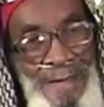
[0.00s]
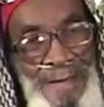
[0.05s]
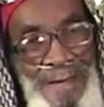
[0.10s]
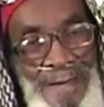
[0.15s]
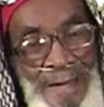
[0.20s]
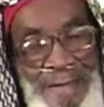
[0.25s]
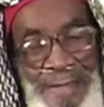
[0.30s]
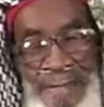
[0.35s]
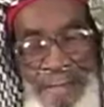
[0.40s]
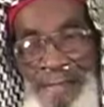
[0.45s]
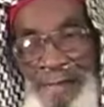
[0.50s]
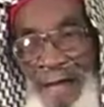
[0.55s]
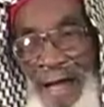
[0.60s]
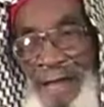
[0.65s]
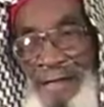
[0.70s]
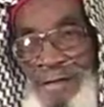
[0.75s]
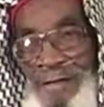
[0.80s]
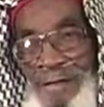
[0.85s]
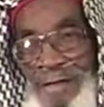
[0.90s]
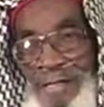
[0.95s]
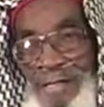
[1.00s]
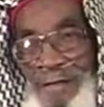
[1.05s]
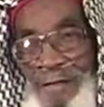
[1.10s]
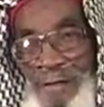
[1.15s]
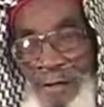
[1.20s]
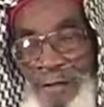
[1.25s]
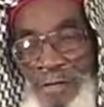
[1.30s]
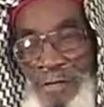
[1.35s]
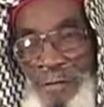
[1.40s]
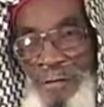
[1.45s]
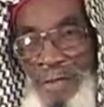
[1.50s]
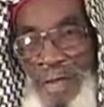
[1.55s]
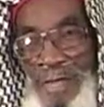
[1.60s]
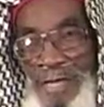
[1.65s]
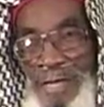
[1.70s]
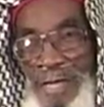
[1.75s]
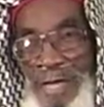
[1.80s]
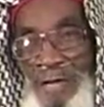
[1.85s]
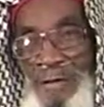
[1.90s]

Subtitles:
And he tried to get to go to bed.